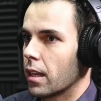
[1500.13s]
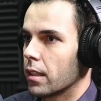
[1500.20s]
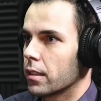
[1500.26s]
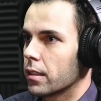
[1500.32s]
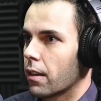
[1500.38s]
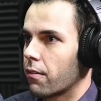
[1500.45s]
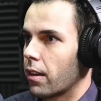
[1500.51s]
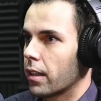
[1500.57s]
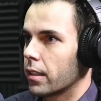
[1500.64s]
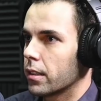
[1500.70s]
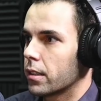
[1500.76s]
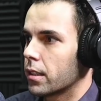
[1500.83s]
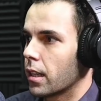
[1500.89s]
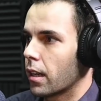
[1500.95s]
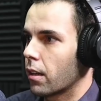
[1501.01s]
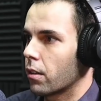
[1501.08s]
and stuff like
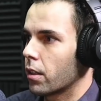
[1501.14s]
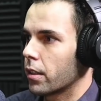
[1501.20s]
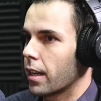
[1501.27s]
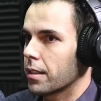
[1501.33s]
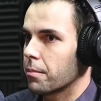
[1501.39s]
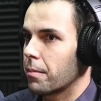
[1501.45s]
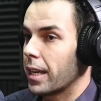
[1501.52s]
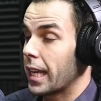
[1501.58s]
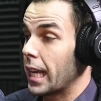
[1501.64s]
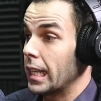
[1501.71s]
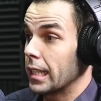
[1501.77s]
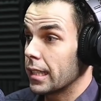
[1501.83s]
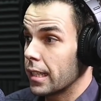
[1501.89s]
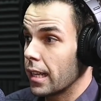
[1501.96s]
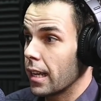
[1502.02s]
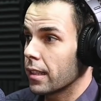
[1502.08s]
this. Like, it doesn't make
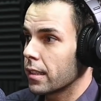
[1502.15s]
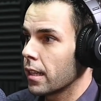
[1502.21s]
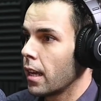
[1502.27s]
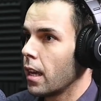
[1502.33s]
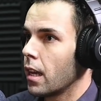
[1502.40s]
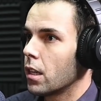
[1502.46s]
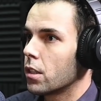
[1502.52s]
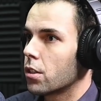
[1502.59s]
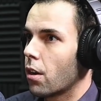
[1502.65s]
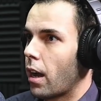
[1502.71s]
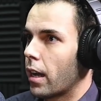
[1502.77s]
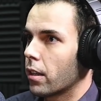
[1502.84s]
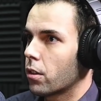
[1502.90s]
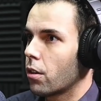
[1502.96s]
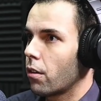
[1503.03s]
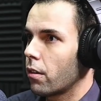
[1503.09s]
any sense. So
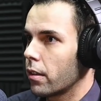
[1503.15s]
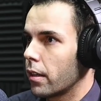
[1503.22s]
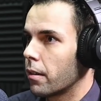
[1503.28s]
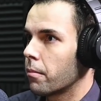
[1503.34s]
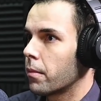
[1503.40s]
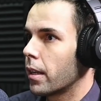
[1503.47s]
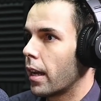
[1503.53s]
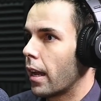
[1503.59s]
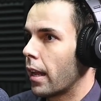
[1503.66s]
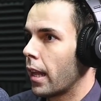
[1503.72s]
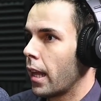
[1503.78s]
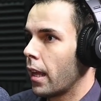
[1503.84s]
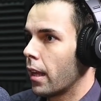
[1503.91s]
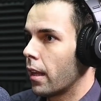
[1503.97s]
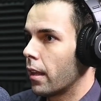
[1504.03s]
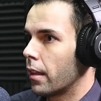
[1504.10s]
I told them that
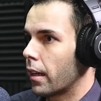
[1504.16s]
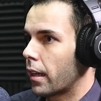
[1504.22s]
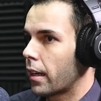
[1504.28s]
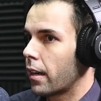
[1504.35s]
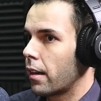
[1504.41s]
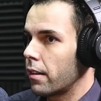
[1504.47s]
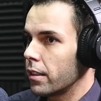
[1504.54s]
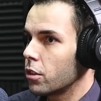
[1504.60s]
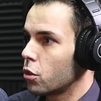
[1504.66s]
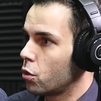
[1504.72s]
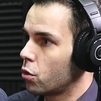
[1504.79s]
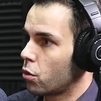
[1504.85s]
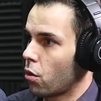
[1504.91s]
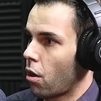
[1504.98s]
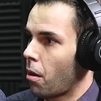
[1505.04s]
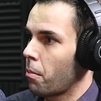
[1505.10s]
the current
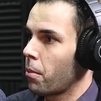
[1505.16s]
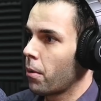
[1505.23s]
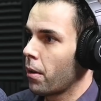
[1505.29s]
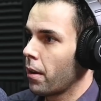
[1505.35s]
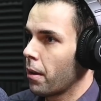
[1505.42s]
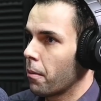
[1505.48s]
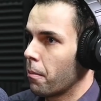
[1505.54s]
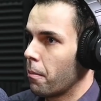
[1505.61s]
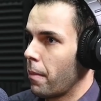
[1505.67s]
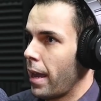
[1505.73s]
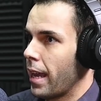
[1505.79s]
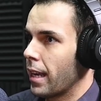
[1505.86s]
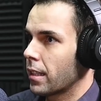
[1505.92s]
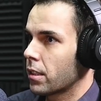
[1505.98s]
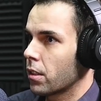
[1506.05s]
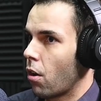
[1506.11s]
drop
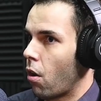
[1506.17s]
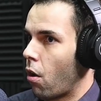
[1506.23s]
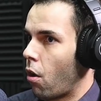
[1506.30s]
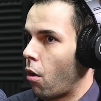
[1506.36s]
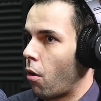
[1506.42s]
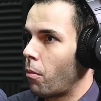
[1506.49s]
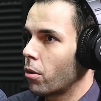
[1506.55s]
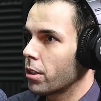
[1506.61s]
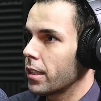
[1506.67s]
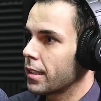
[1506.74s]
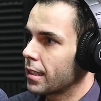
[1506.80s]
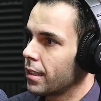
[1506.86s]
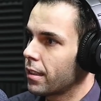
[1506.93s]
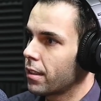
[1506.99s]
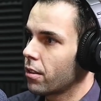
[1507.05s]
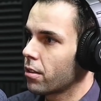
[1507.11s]
makes almost
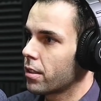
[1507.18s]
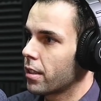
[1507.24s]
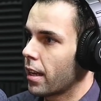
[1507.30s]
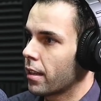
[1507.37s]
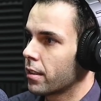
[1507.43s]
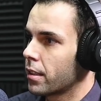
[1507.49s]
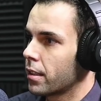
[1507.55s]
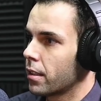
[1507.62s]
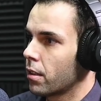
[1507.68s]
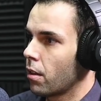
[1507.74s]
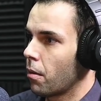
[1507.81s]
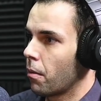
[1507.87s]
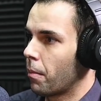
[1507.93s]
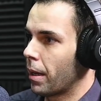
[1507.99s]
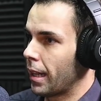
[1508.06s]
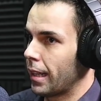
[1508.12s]
as little sense,
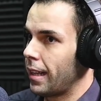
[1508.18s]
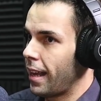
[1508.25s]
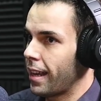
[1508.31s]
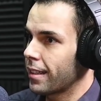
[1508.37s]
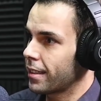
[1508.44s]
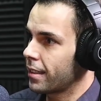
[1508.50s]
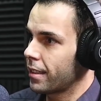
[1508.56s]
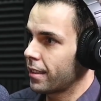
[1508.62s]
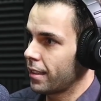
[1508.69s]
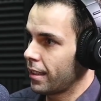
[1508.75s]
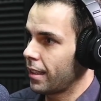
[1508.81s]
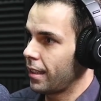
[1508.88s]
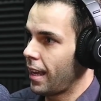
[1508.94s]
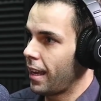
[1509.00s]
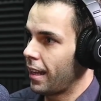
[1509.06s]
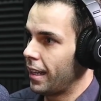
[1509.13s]
but less
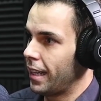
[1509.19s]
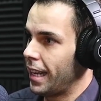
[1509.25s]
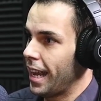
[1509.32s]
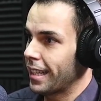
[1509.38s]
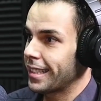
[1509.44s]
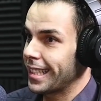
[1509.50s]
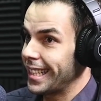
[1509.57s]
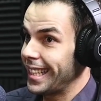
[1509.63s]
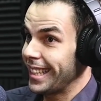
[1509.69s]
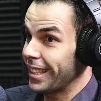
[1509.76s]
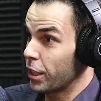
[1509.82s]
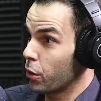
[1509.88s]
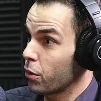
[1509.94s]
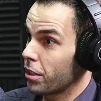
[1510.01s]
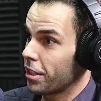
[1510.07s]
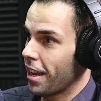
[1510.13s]

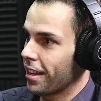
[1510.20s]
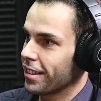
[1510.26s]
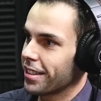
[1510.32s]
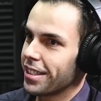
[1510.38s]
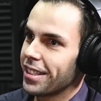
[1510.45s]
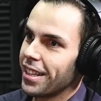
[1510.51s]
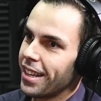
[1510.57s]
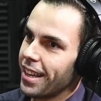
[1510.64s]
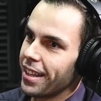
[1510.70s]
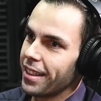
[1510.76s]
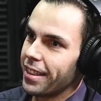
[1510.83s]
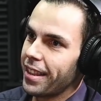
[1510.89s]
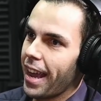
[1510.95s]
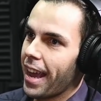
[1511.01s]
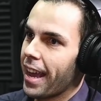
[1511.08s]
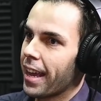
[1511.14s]
little sense
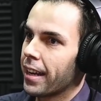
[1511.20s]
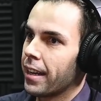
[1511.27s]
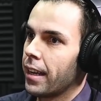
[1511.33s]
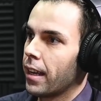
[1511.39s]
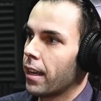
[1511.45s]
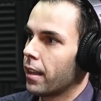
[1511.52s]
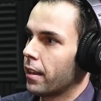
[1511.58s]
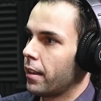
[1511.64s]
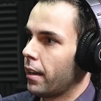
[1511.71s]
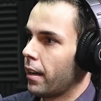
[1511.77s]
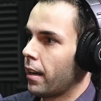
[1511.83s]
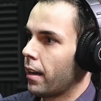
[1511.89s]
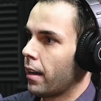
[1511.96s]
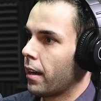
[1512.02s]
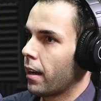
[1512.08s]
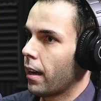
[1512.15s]
than
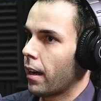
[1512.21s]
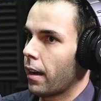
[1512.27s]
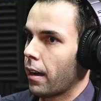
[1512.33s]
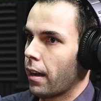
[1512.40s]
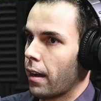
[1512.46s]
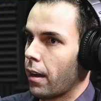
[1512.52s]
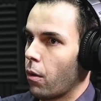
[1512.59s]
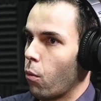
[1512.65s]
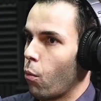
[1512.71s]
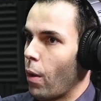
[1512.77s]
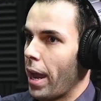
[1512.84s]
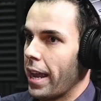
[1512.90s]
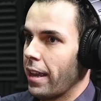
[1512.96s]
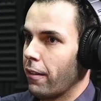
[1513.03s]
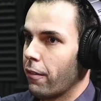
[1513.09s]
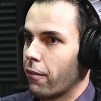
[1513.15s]
the
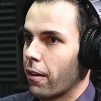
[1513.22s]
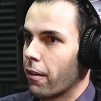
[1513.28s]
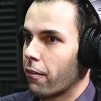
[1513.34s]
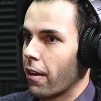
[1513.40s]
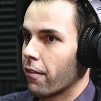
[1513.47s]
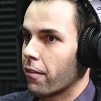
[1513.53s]
wave of